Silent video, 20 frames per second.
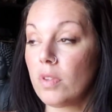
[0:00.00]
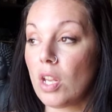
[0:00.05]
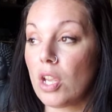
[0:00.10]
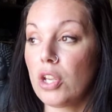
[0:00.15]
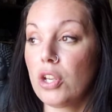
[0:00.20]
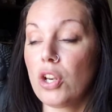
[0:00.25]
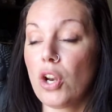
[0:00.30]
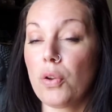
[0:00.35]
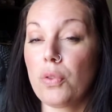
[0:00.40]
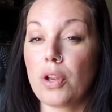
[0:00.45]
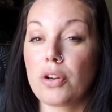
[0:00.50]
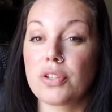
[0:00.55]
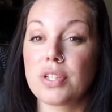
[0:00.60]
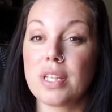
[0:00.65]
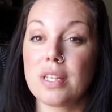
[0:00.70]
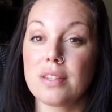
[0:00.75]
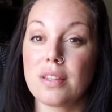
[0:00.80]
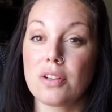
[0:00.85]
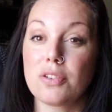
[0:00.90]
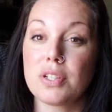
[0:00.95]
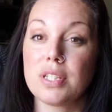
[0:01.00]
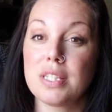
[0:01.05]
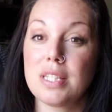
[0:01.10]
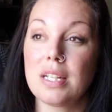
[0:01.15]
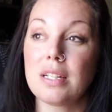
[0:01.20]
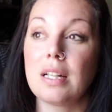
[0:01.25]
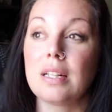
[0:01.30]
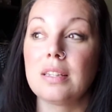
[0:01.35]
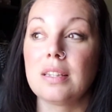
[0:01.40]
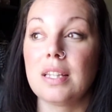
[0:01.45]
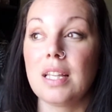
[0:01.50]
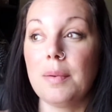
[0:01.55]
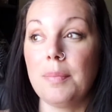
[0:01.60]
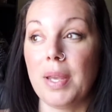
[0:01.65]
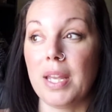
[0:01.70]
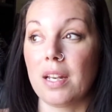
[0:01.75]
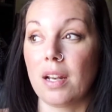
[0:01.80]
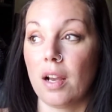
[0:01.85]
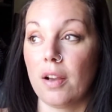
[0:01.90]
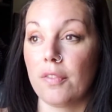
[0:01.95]
there's still a
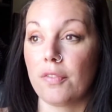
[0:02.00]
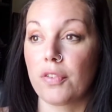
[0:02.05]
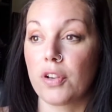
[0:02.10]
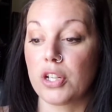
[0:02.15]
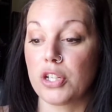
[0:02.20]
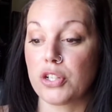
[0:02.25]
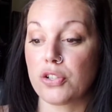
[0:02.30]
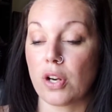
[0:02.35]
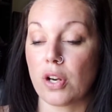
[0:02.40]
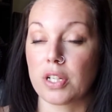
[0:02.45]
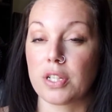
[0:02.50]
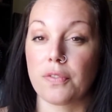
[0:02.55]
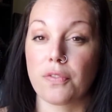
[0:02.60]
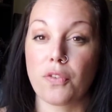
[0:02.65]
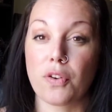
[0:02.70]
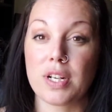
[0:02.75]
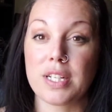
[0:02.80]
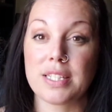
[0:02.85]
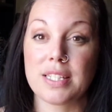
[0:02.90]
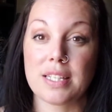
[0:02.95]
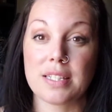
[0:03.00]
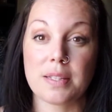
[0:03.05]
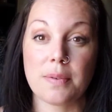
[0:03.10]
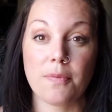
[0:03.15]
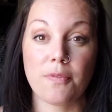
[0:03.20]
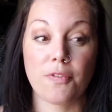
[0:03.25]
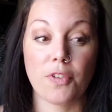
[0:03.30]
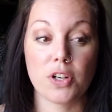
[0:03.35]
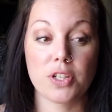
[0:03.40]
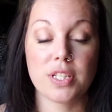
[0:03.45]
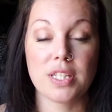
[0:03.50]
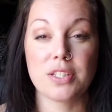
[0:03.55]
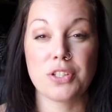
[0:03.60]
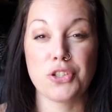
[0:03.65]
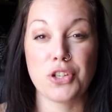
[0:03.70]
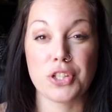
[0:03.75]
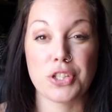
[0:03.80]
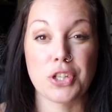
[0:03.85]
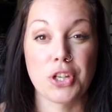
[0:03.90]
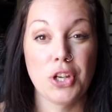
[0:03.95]
limit of constructive criticism versus
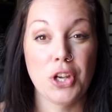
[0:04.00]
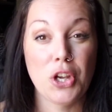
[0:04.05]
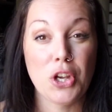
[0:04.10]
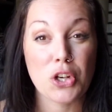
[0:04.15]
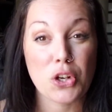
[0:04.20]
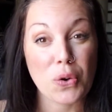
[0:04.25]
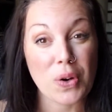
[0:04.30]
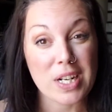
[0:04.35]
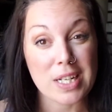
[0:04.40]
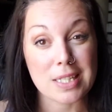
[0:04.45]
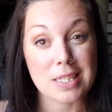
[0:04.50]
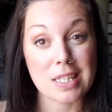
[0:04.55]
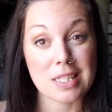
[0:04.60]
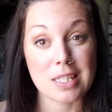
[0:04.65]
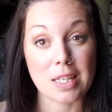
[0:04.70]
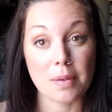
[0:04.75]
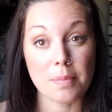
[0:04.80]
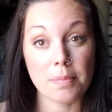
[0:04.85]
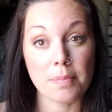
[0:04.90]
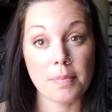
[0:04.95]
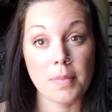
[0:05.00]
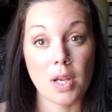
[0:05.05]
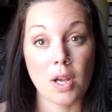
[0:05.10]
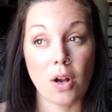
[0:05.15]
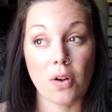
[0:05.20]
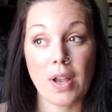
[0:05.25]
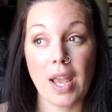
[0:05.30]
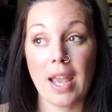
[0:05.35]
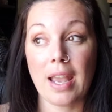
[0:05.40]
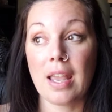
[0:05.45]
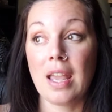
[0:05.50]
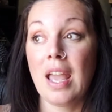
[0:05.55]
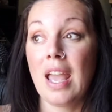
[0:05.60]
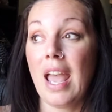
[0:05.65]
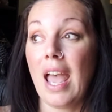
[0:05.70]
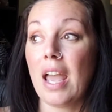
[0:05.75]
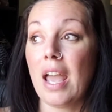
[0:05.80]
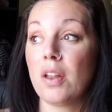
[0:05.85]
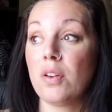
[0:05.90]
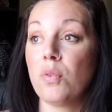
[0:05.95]
just criticism. Okay.
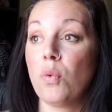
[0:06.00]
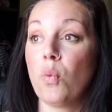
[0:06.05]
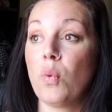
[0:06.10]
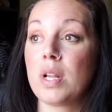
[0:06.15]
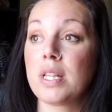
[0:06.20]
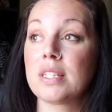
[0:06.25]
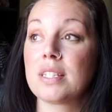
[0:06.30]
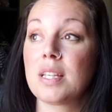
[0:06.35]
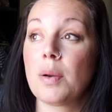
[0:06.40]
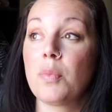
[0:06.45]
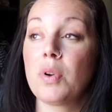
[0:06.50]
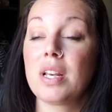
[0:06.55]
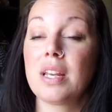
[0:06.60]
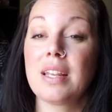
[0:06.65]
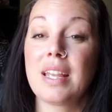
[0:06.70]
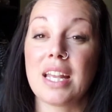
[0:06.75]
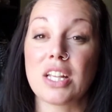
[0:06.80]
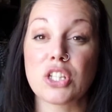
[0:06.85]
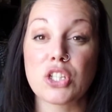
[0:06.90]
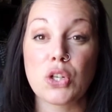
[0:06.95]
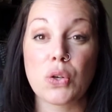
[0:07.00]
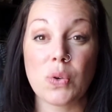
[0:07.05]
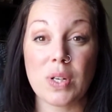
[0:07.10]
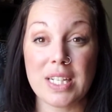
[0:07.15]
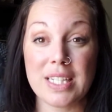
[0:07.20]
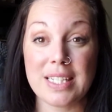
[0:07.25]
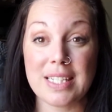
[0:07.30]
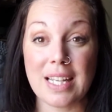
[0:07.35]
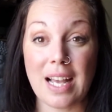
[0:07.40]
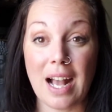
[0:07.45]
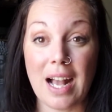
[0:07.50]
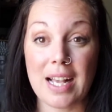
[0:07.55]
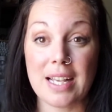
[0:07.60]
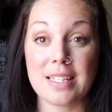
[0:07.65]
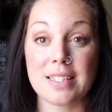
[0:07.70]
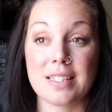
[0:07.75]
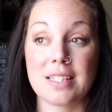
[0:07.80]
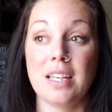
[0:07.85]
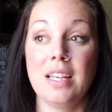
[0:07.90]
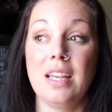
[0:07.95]
And when someone gets
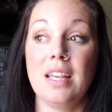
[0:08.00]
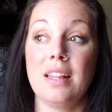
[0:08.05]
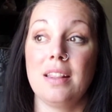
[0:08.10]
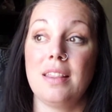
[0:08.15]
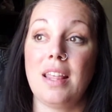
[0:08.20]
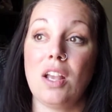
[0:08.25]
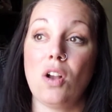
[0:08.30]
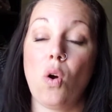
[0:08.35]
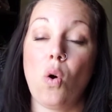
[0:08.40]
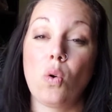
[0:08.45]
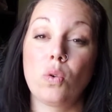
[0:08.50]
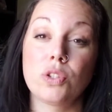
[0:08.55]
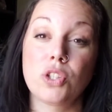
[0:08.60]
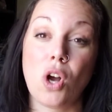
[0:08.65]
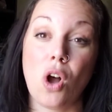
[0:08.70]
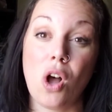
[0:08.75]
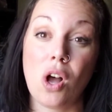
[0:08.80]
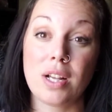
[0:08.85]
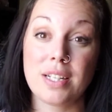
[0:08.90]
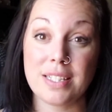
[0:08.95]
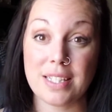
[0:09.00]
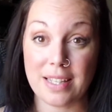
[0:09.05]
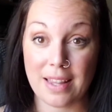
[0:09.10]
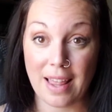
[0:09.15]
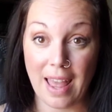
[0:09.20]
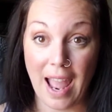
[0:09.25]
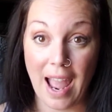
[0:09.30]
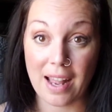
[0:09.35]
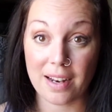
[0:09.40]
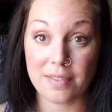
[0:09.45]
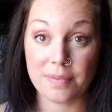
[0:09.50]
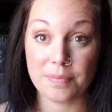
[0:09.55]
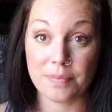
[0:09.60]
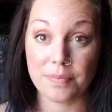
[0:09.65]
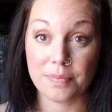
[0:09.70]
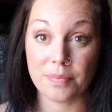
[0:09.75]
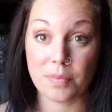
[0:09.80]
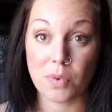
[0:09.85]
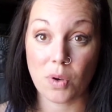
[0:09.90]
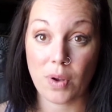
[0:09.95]
criticized, they hold on to that.
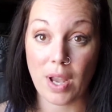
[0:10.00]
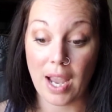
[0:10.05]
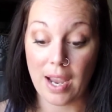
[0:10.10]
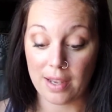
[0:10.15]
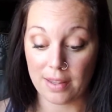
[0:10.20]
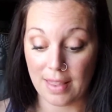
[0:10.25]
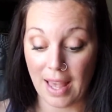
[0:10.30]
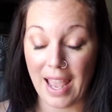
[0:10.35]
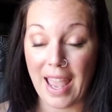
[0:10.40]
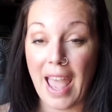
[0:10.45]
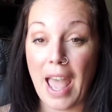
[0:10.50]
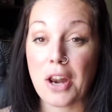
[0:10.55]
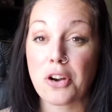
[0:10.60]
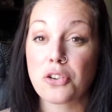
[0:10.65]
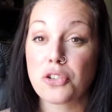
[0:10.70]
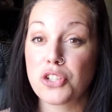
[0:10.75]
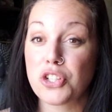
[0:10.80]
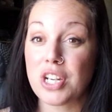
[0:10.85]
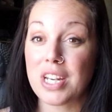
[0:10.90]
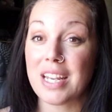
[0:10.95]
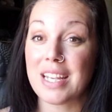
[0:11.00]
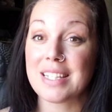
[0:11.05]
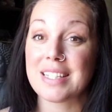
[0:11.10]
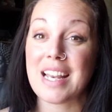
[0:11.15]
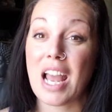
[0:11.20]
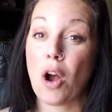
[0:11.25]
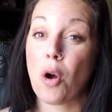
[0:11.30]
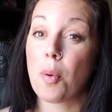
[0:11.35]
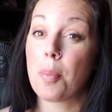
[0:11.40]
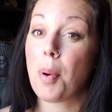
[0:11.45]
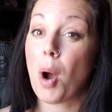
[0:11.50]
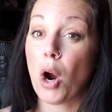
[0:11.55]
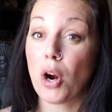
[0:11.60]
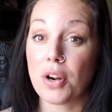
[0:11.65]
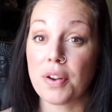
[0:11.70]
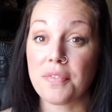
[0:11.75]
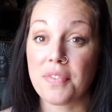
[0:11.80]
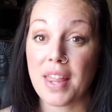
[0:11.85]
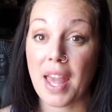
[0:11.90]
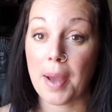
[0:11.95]
Okay. That energy is now a
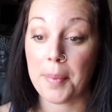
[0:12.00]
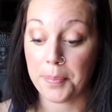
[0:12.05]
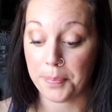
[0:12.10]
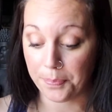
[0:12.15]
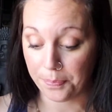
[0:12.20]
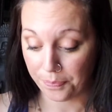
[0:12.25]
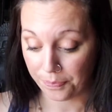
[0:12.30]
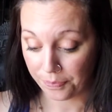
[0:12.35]
part of them.